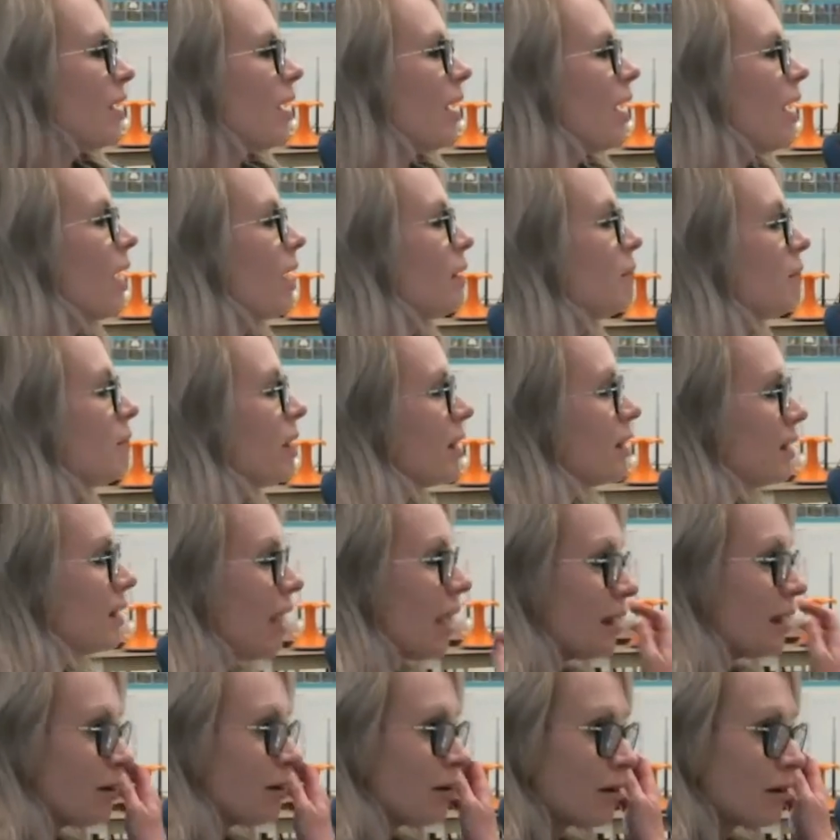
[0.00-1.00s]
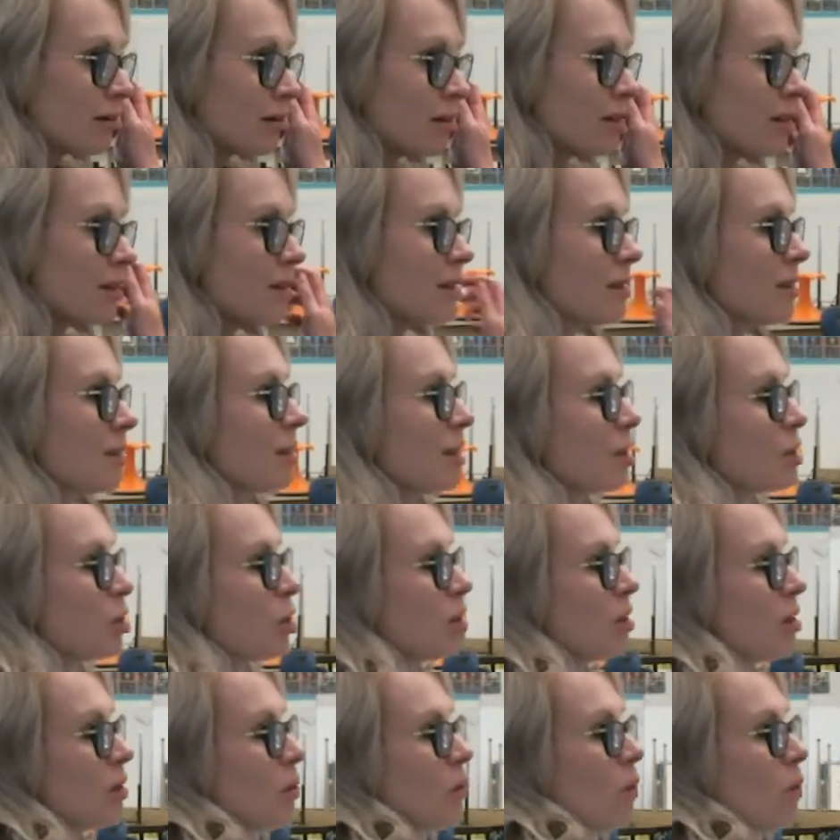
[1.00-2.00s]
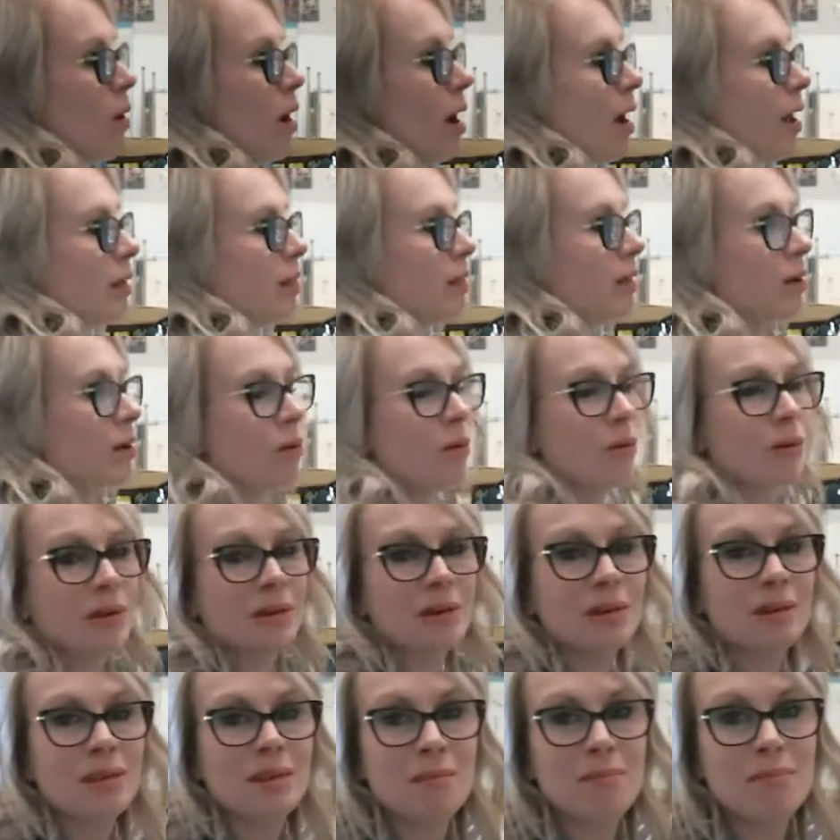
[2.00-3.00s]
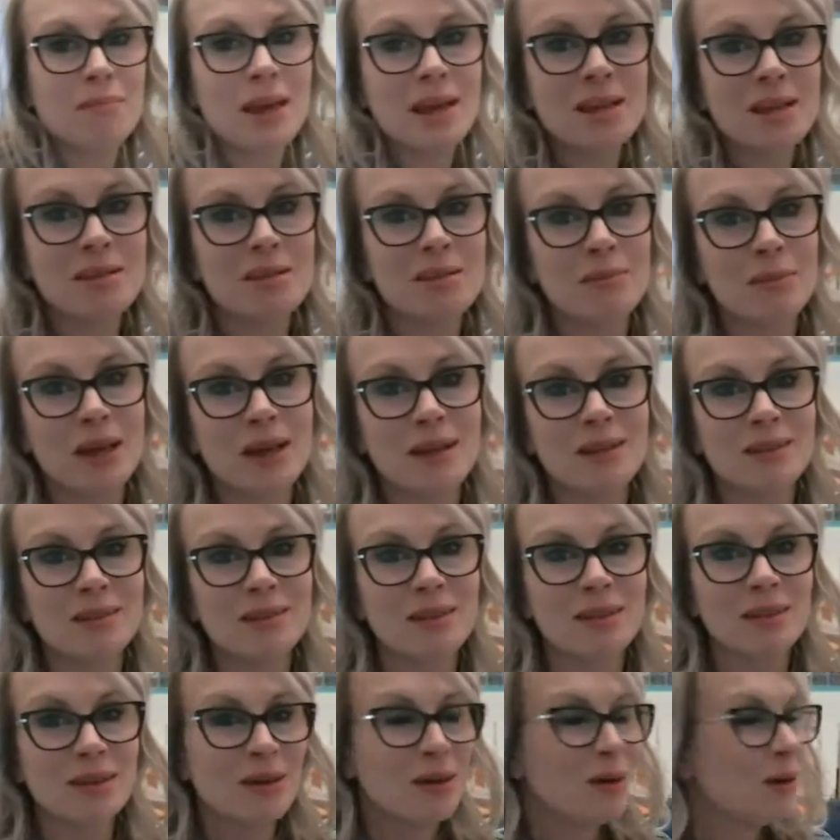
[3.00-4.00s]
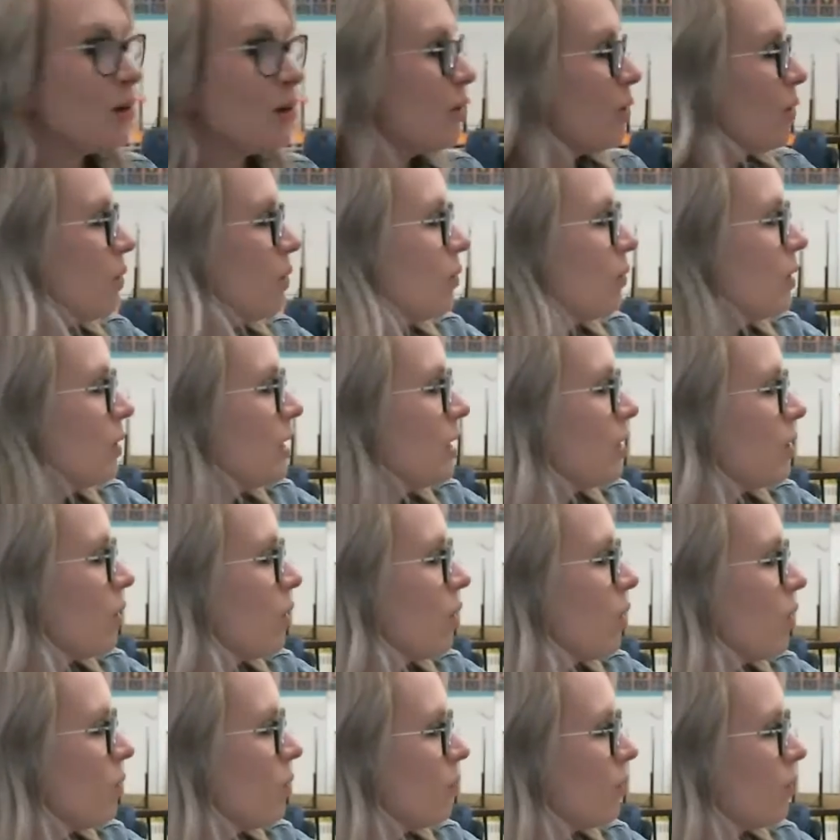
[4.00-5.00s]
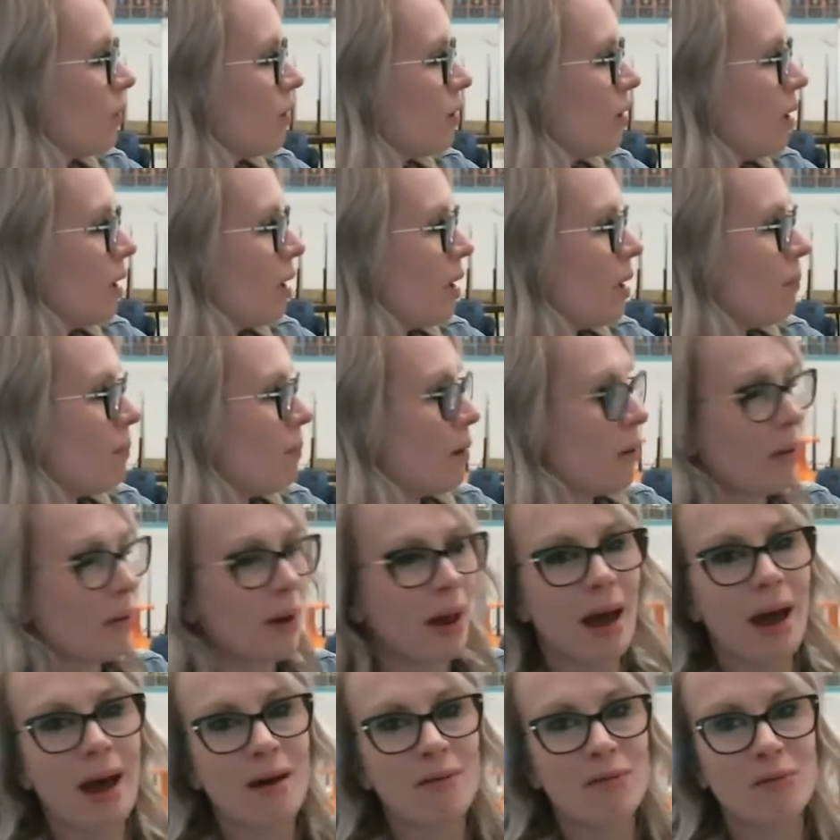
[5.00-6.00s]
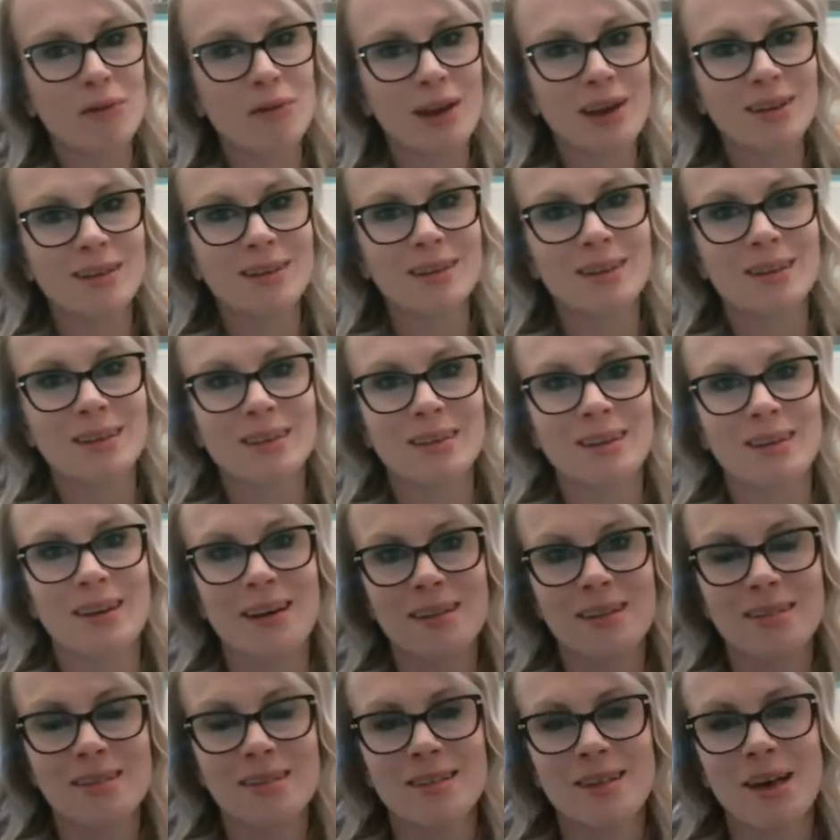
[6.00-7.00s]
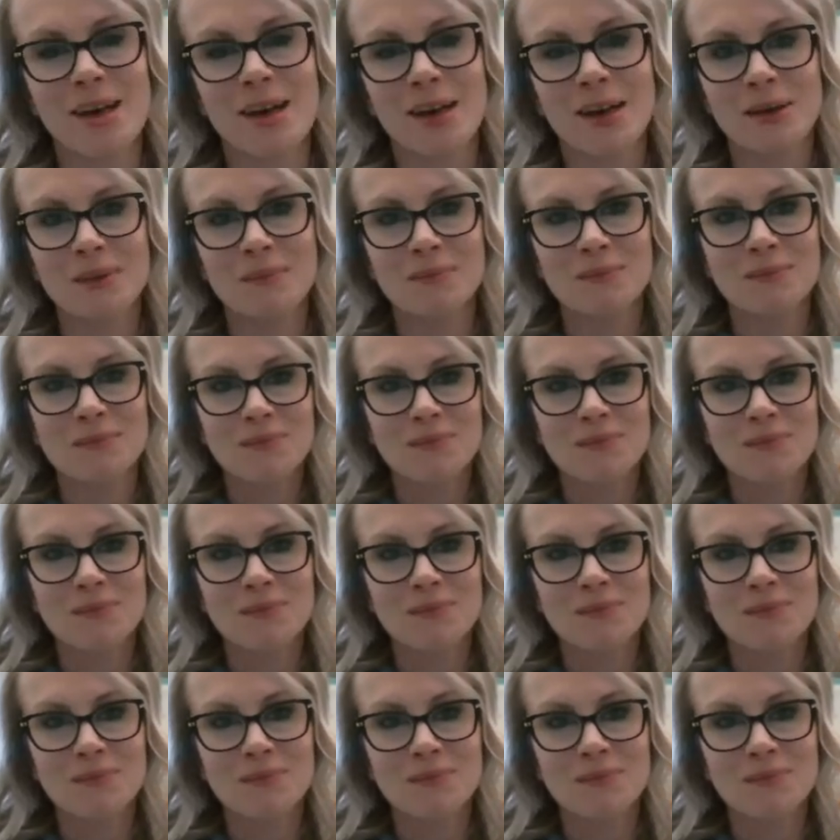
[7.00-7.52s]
And my letters, such as a Y, that go into the basement, only go about halfway to the next line.